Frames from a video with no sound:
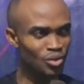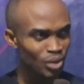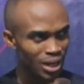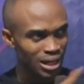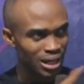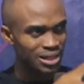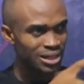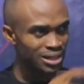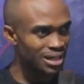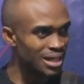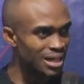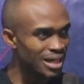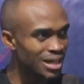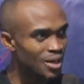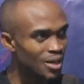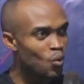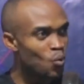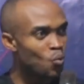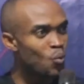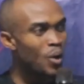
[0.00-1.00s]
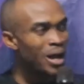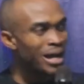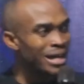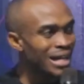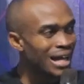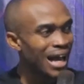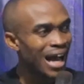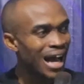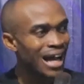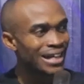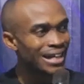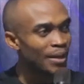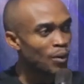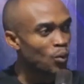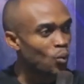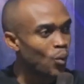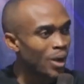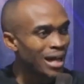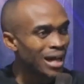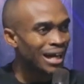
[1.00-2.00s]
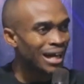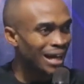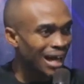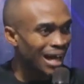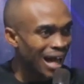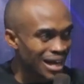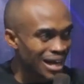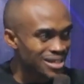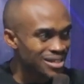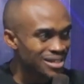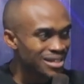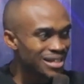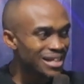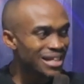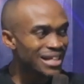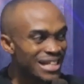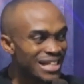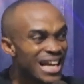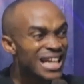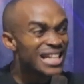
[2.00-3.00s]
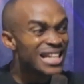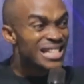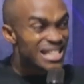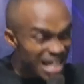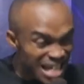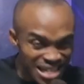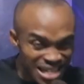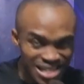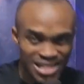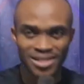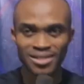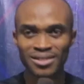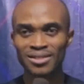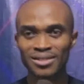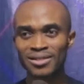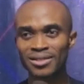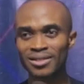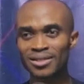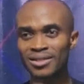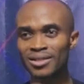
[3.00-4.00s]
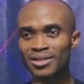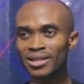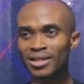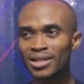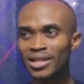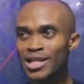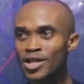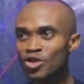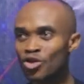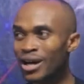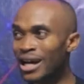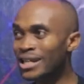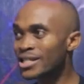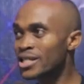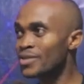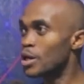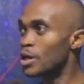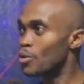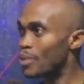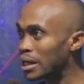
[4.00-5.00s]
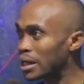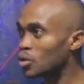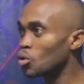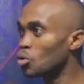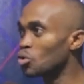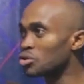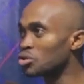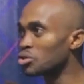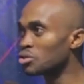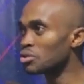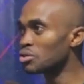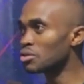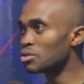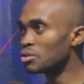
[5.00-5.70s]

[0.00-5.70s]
Look at it. When they had inquired and asked, they said, it's not as if they were told.